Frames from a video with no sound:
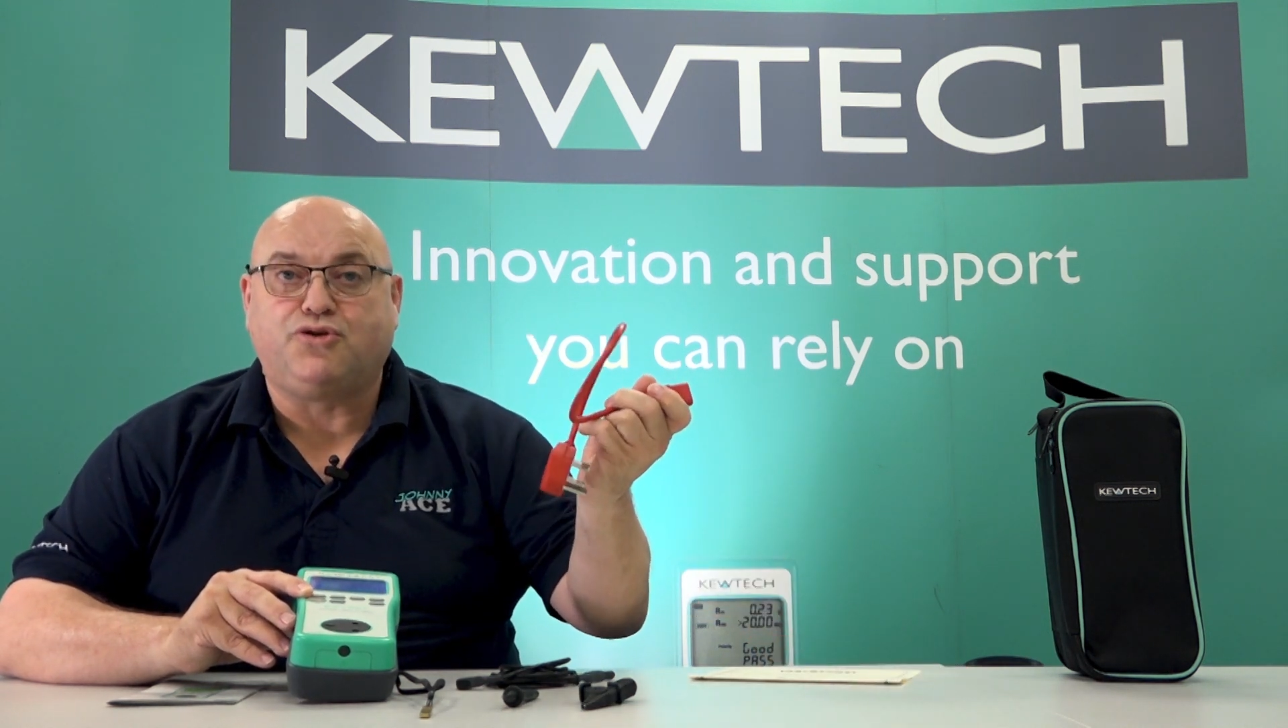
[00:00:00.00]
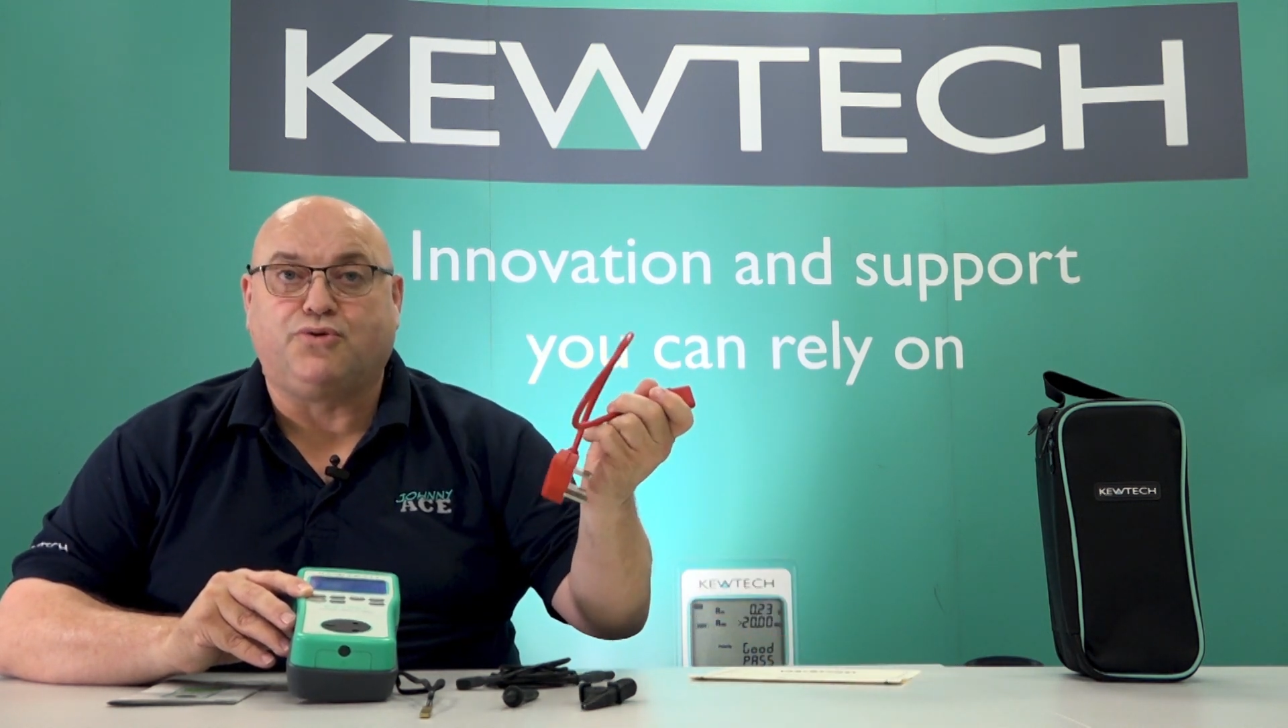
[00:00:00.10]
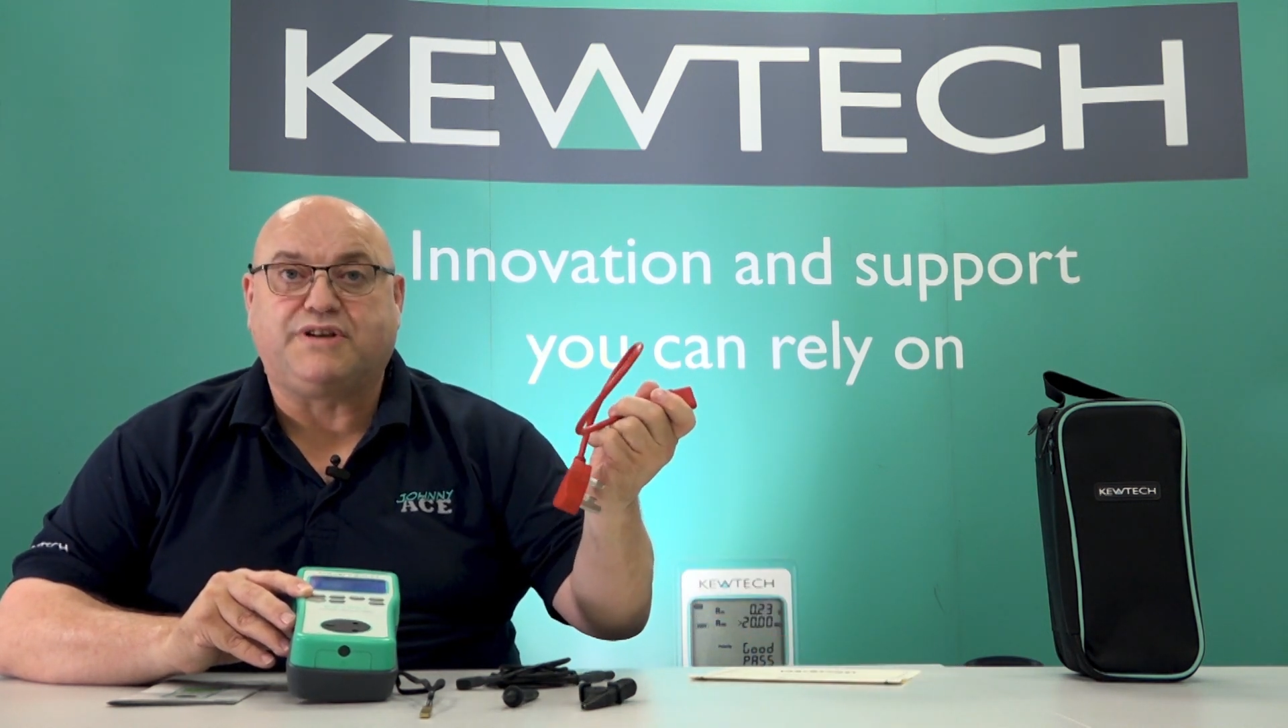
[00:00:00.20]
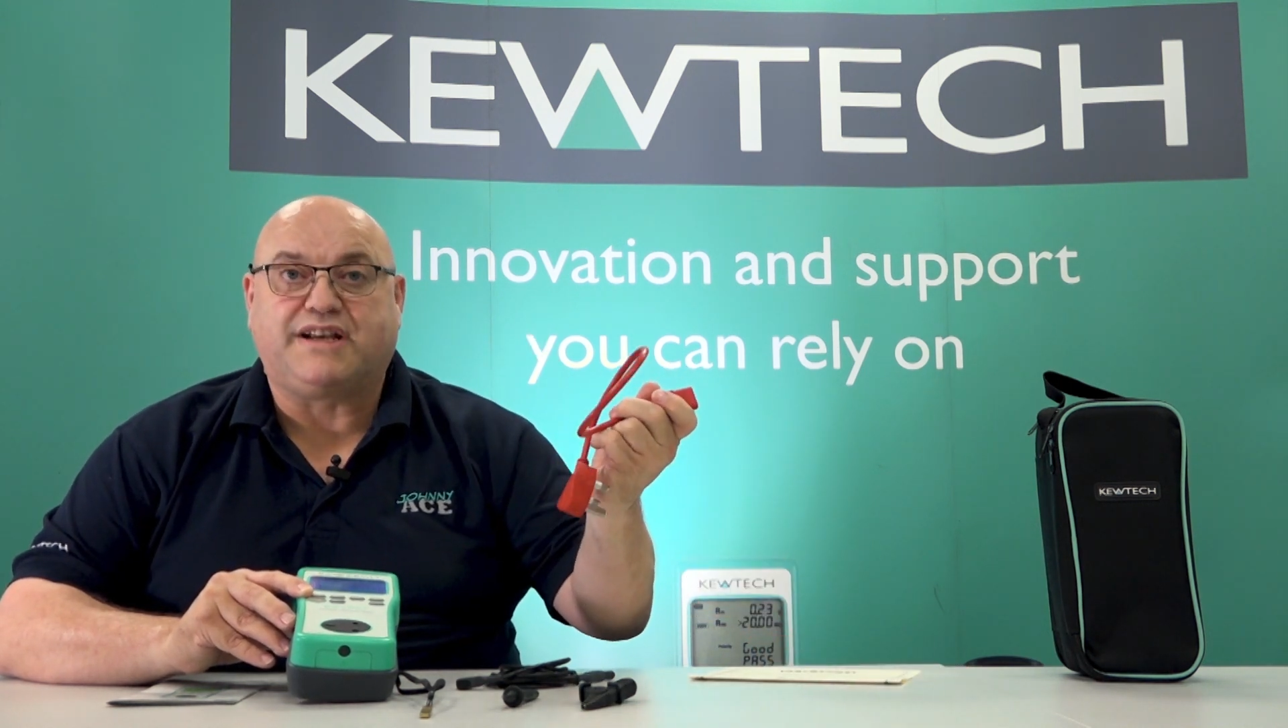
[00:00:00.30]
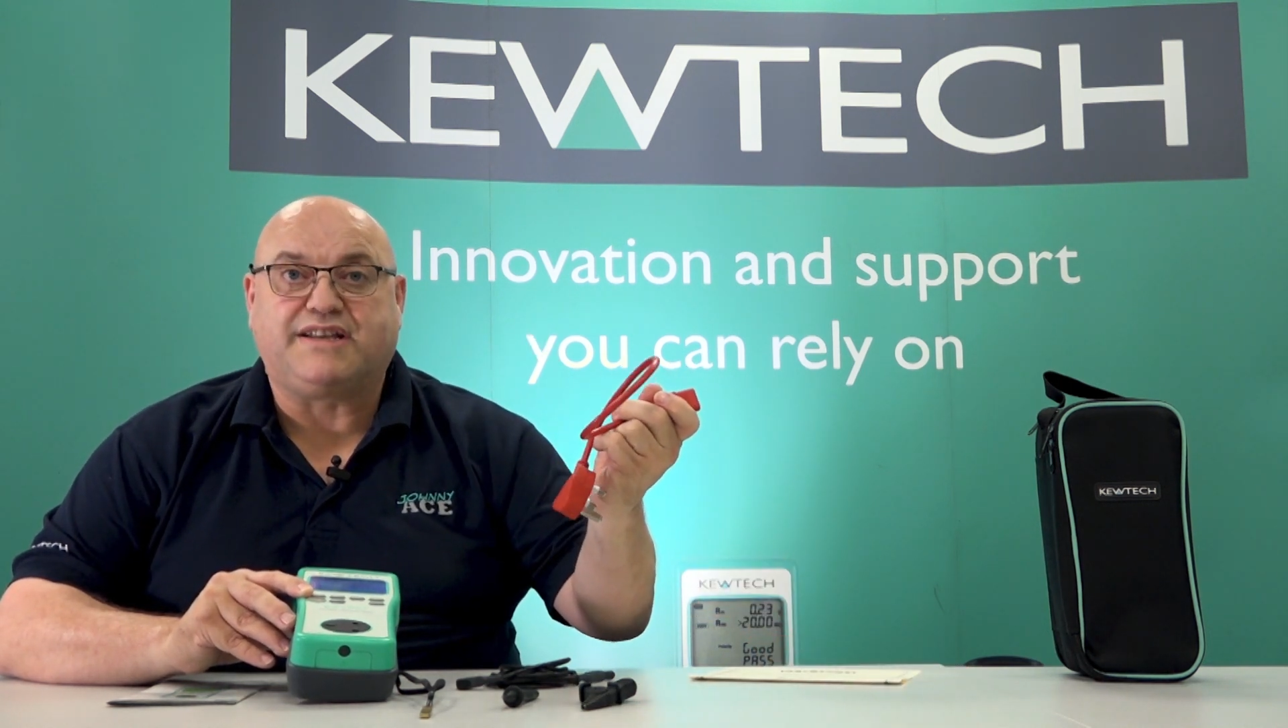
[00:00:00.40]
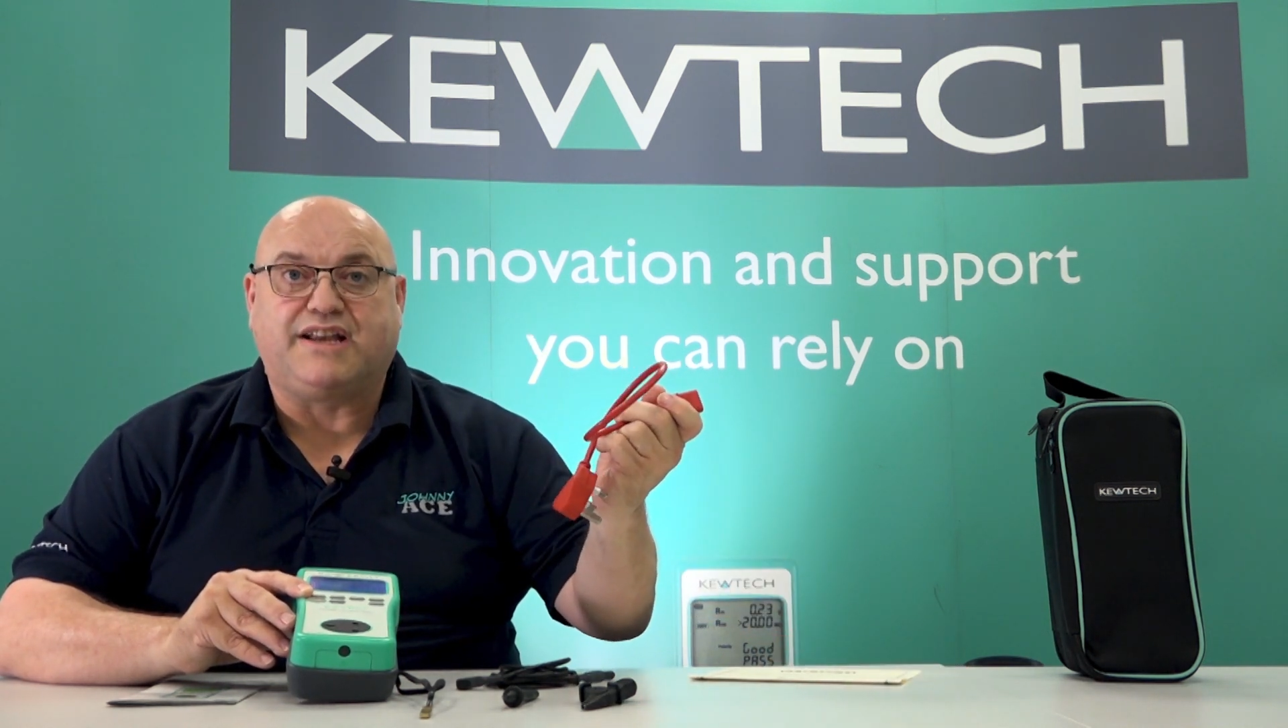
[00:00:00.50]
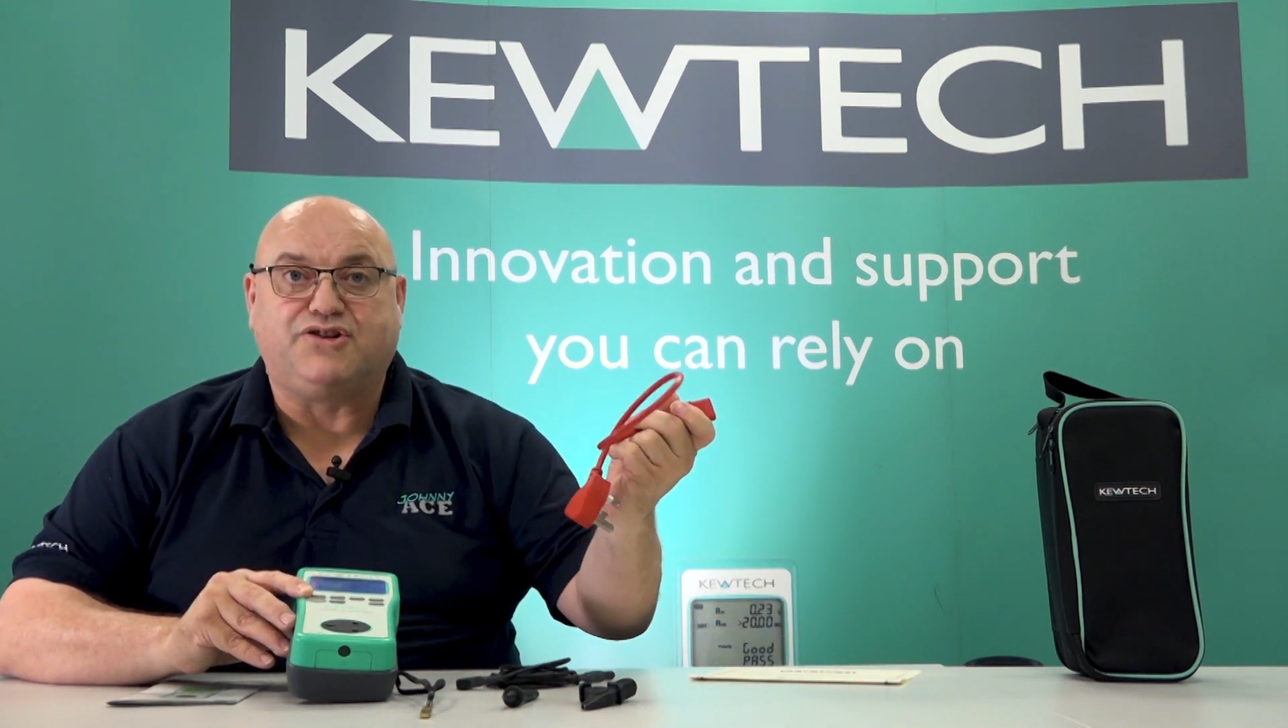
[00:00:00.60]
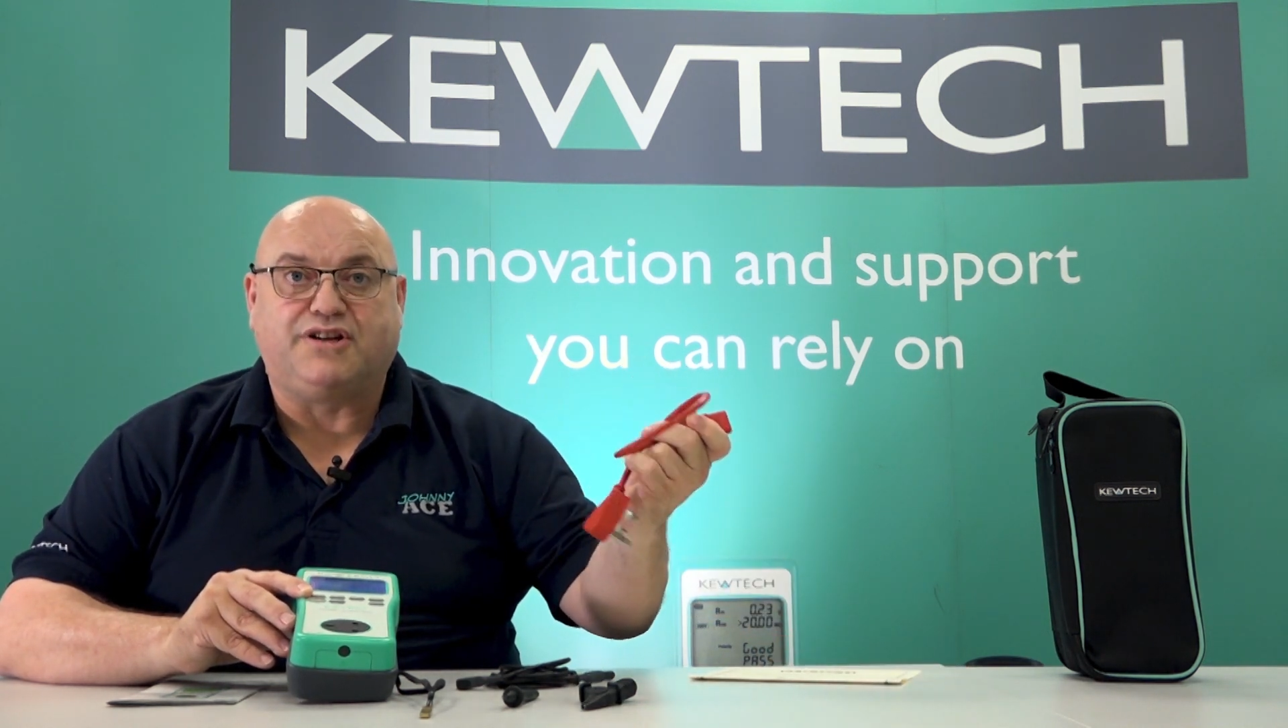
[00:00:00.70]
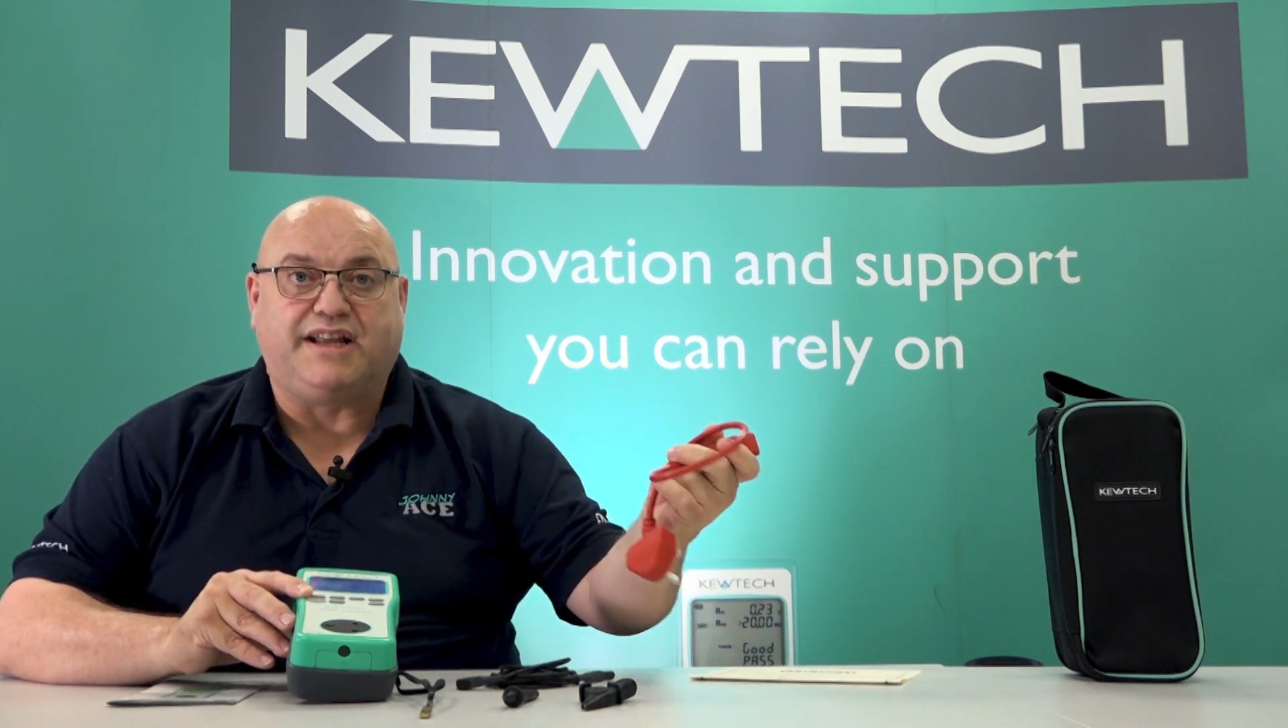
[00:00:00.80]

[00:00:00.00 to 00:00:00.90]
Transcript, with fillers: short extension